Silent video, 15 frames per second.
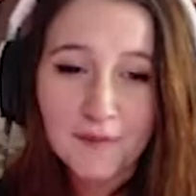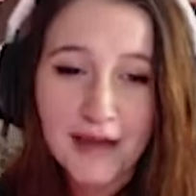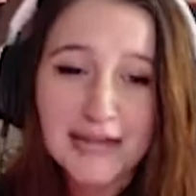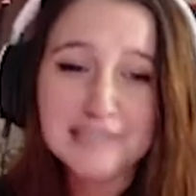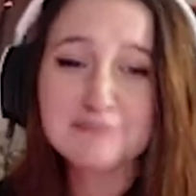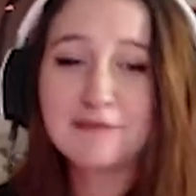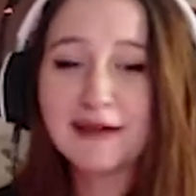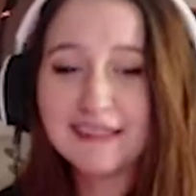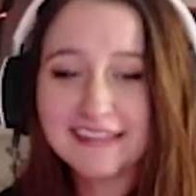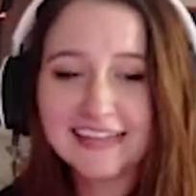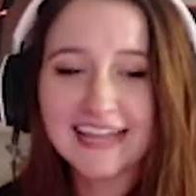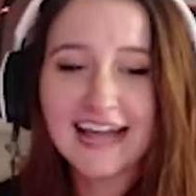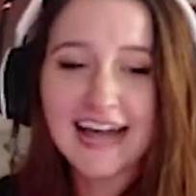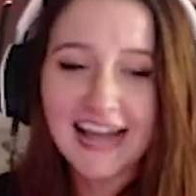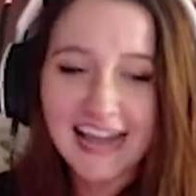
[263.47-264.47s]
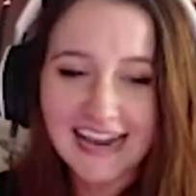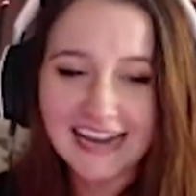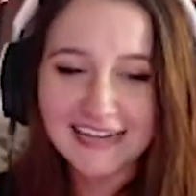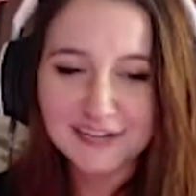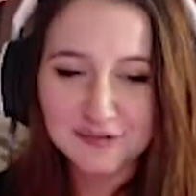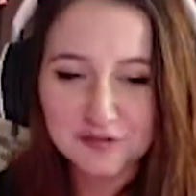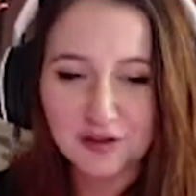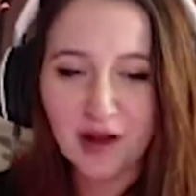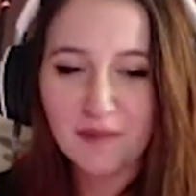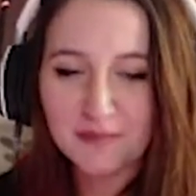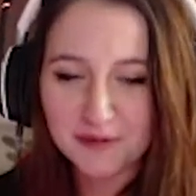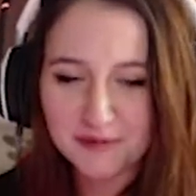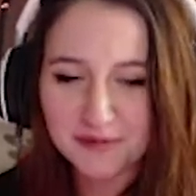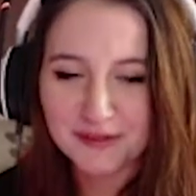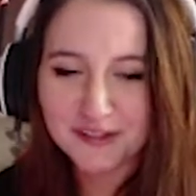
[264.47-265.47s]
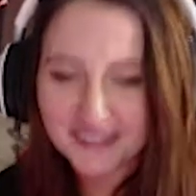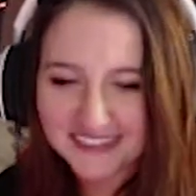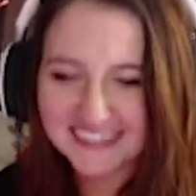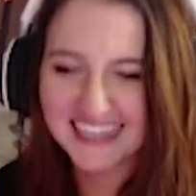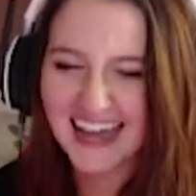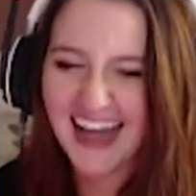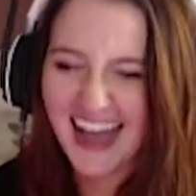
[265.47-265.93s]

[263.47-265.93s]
pass by the guy and you drop your books.